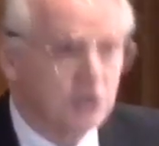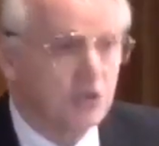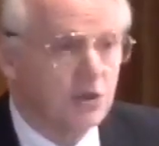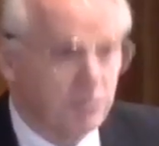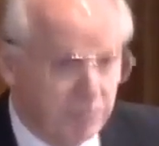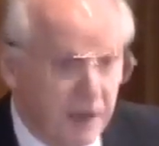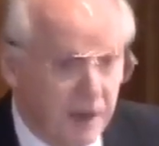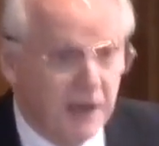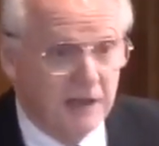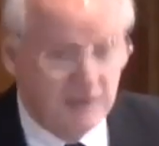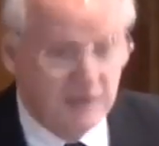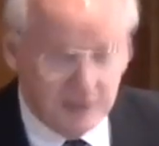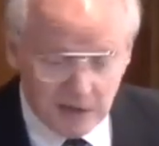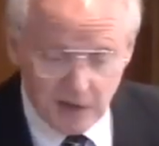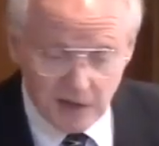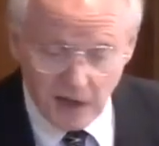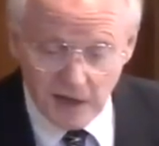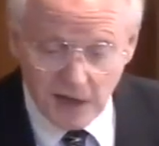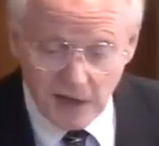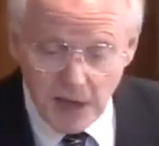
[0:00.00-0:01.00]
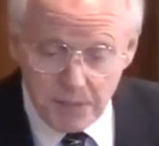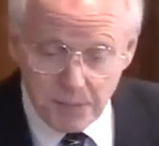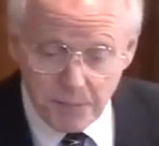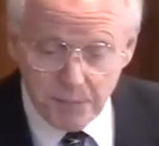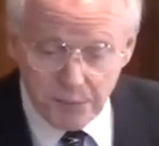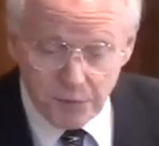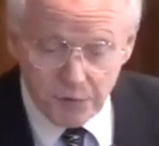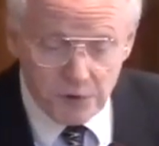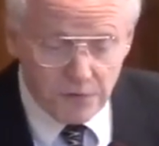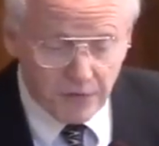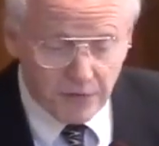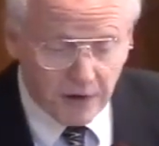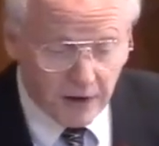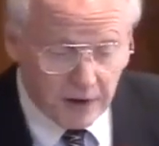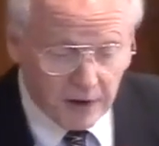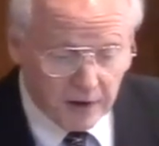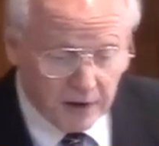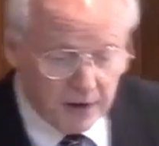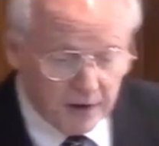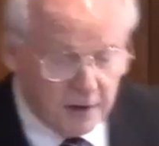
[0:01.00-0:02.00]
best and keep
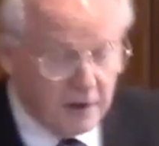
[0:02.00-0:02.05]
improving